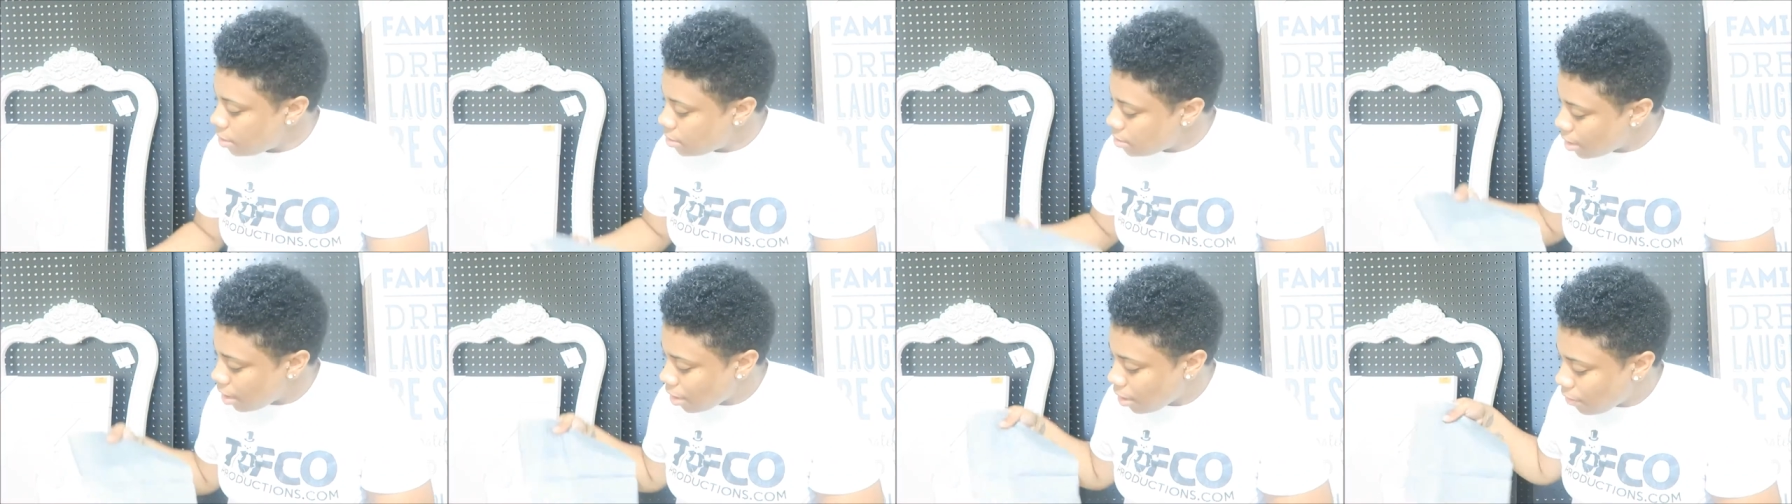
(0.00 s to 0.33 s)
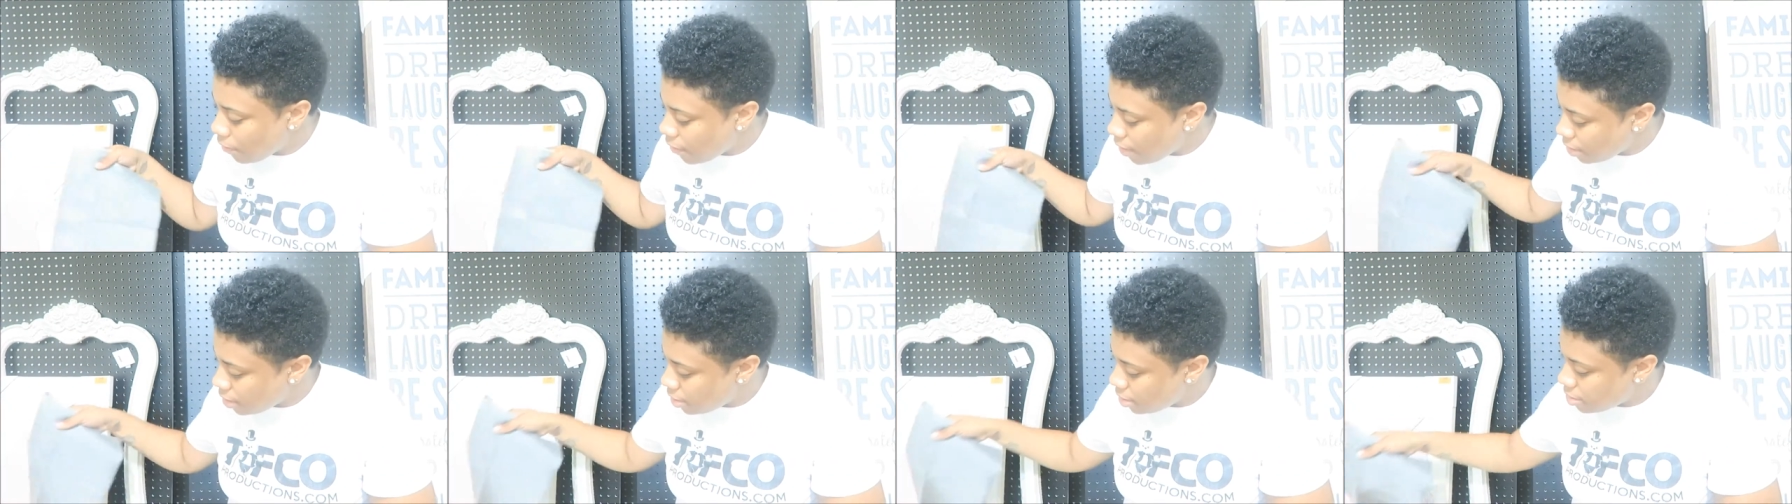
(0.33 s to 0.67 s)

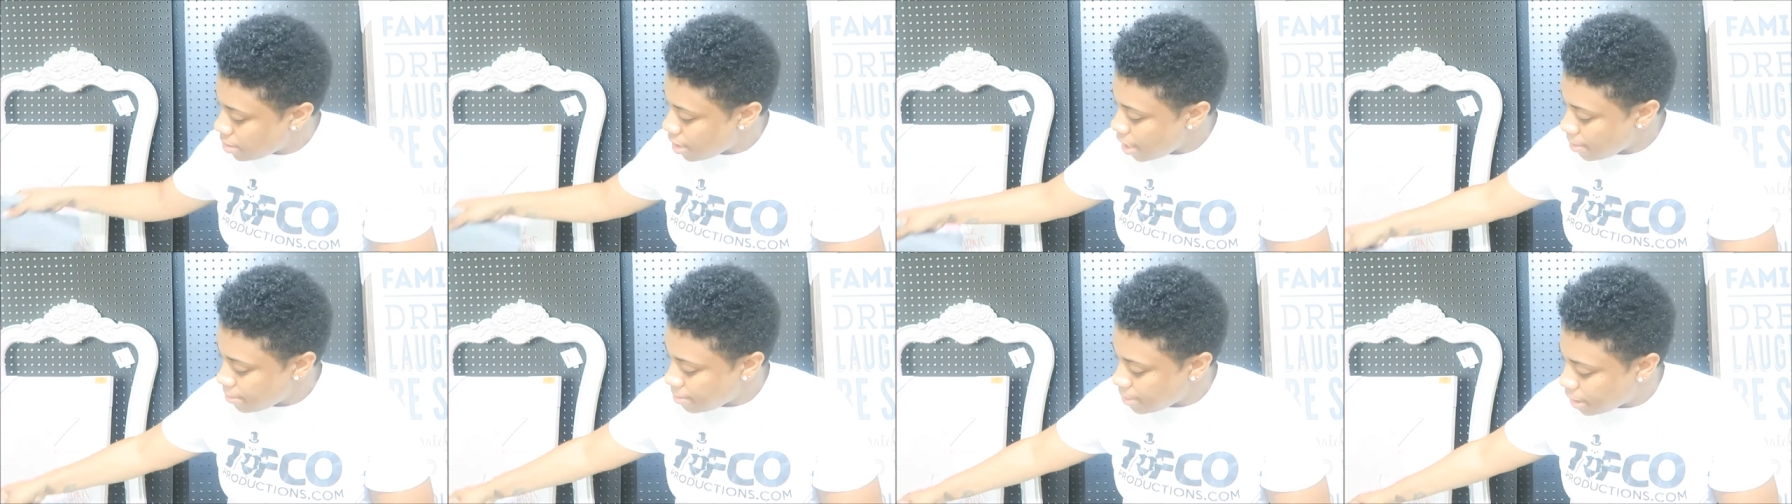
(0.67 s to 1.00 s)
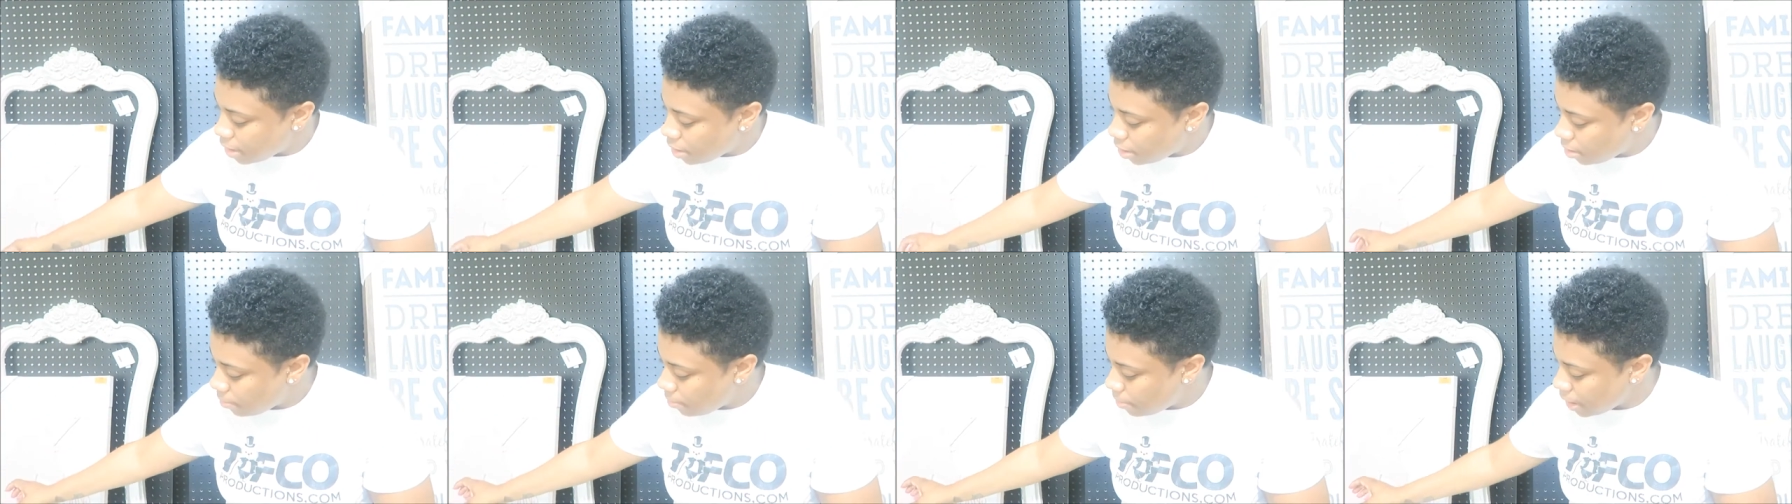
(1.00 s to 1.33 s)
decorate the
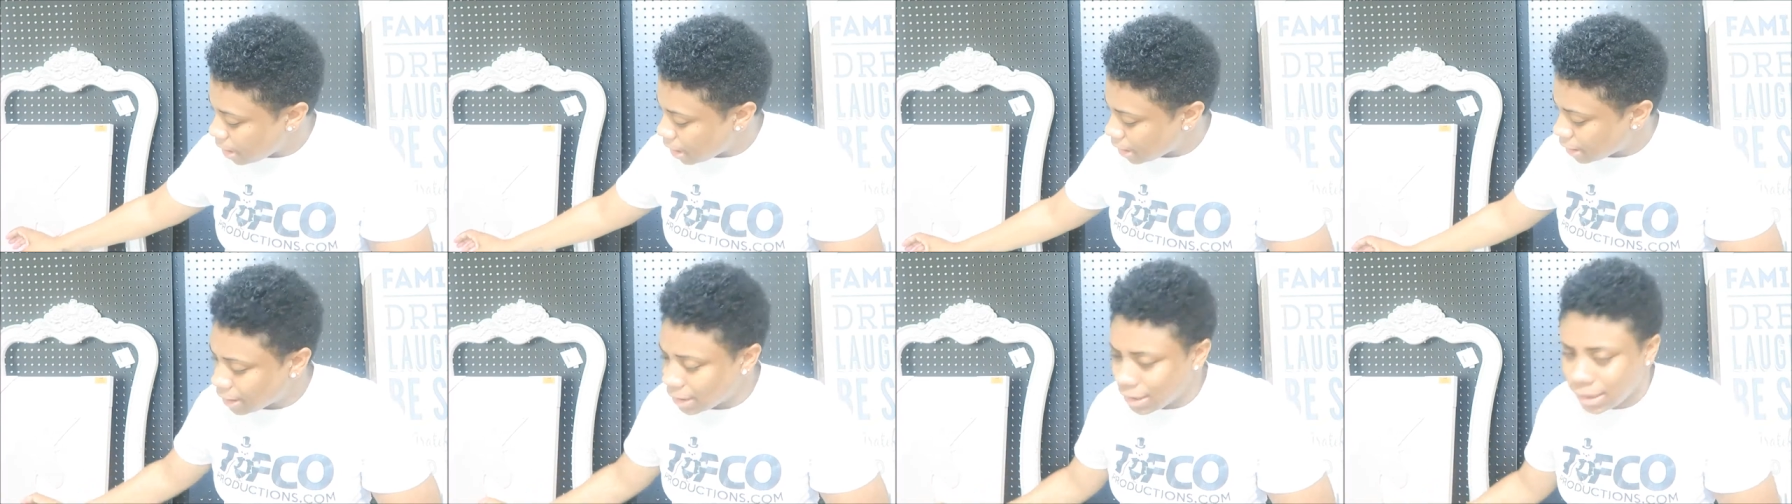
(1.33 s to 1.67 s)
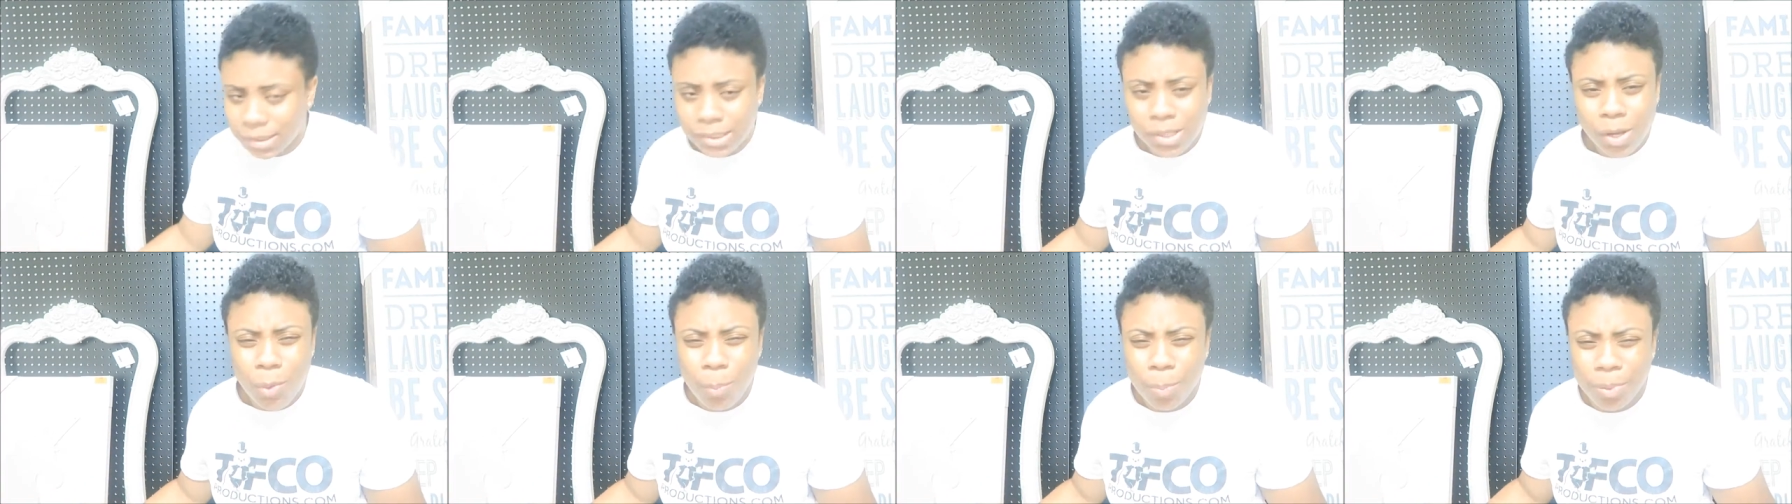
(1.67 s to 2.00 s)
table up because it's
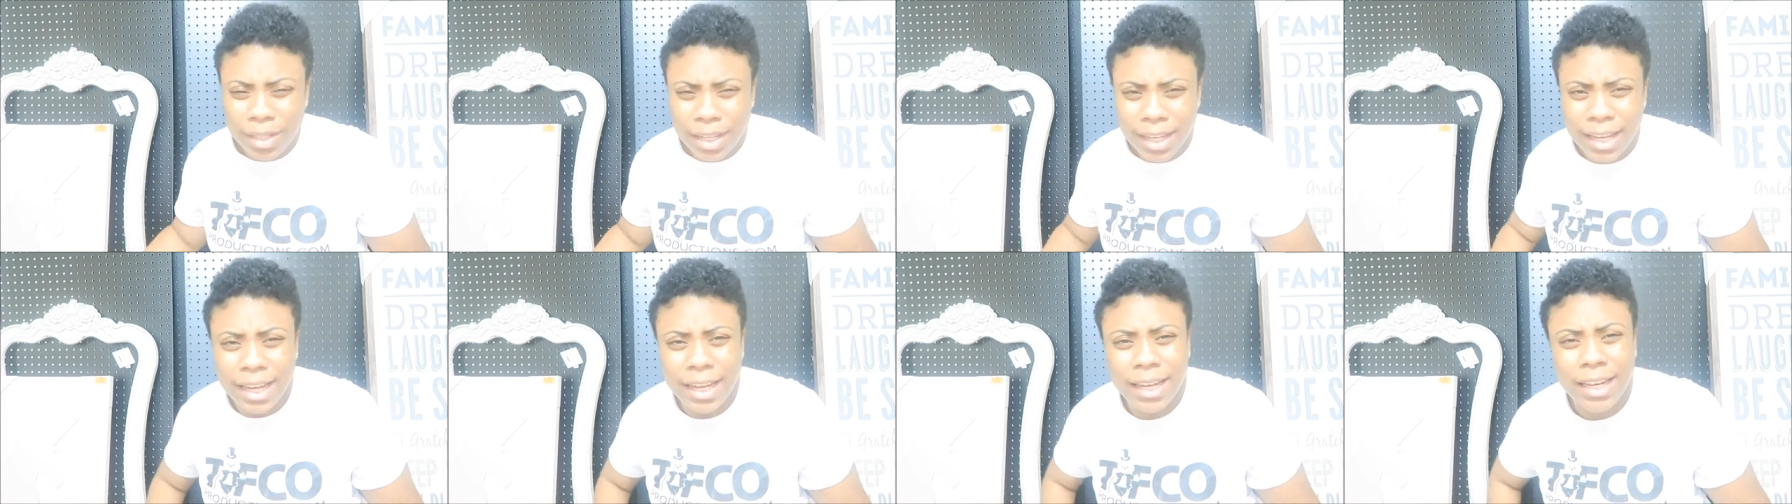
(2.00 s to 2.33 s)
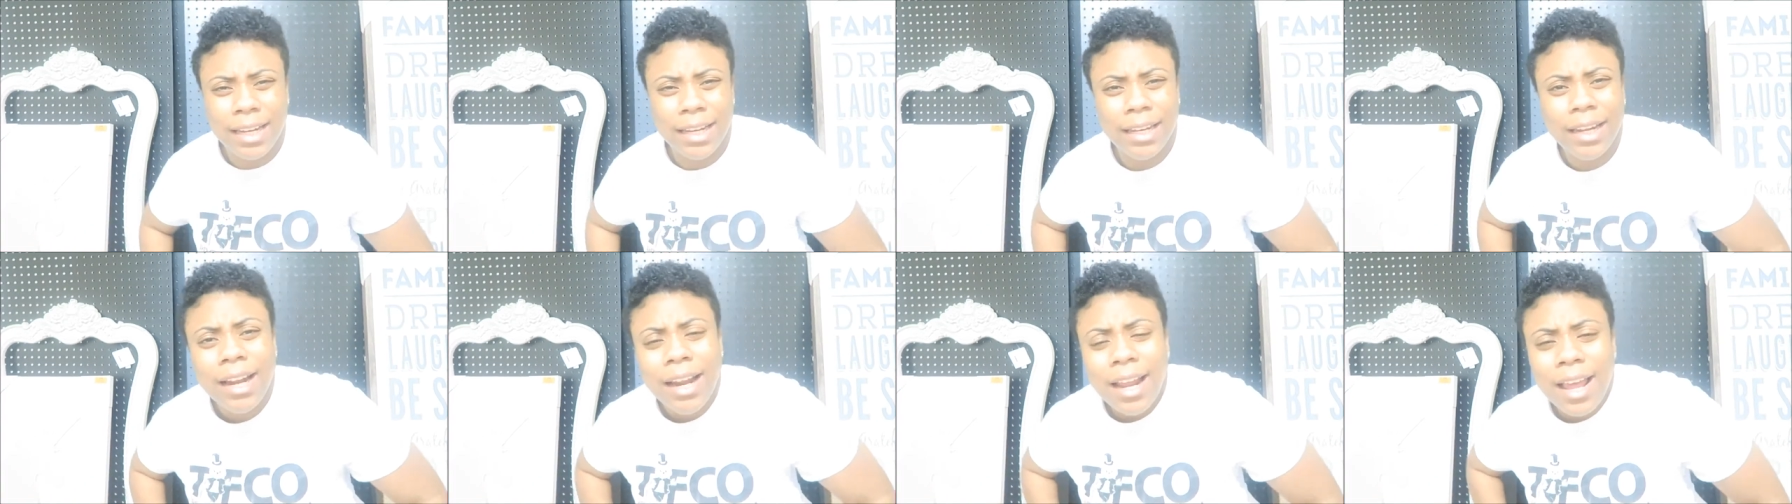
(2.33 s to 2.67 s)
so
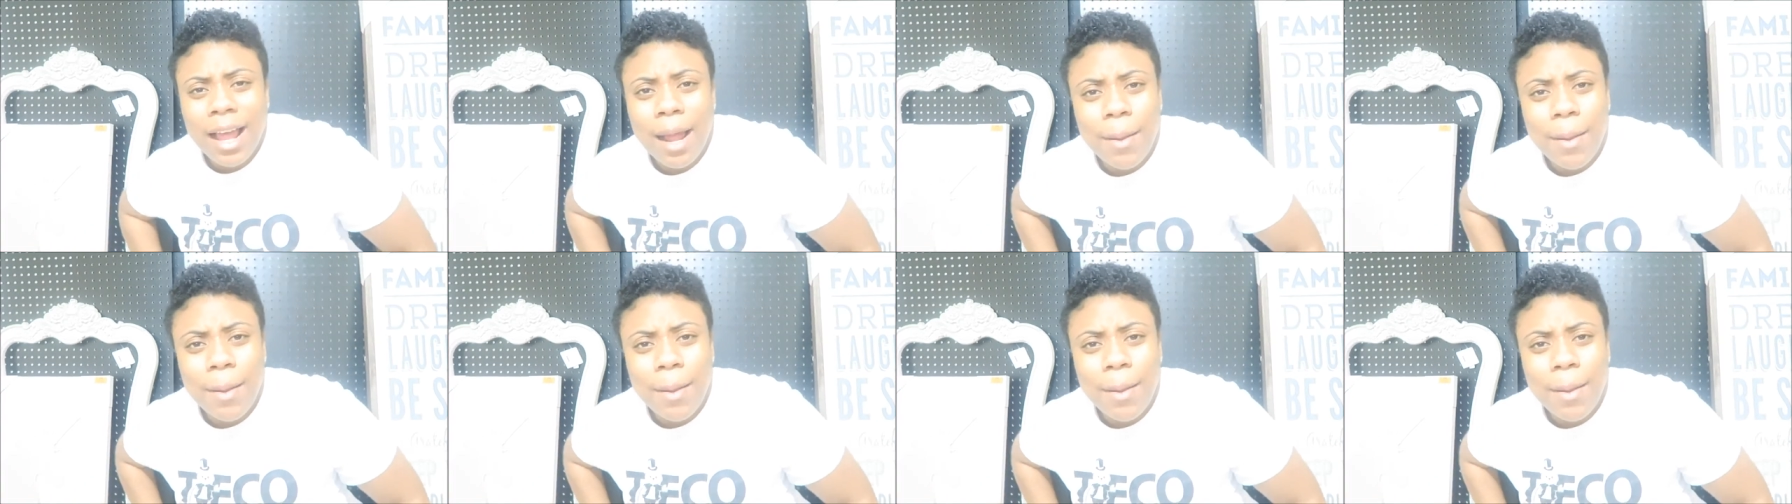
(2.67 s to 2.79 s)
plain